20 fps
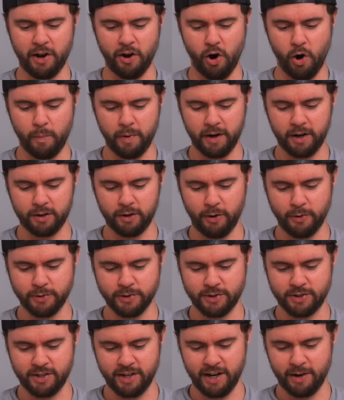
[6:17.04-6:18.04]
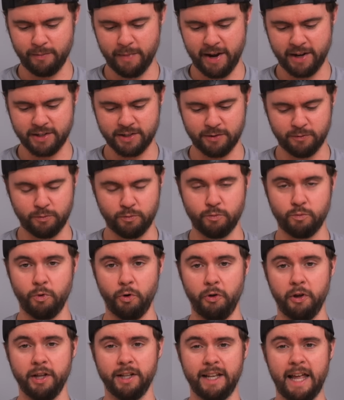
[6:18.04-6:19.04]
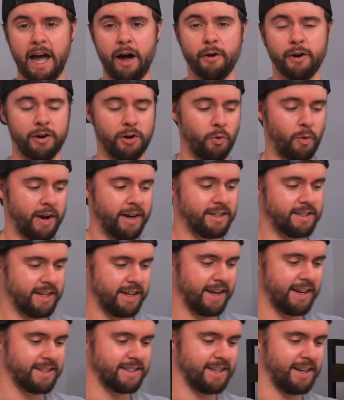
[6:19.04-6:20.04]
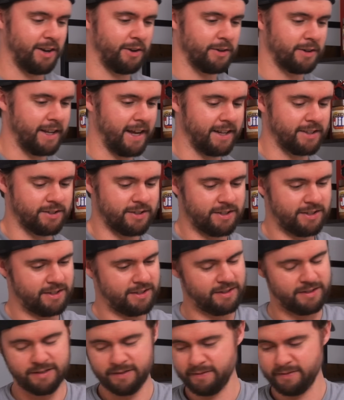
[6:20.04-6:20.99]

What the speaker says: I open and close this thing, it makes a really loud, annoying dinging sound. That's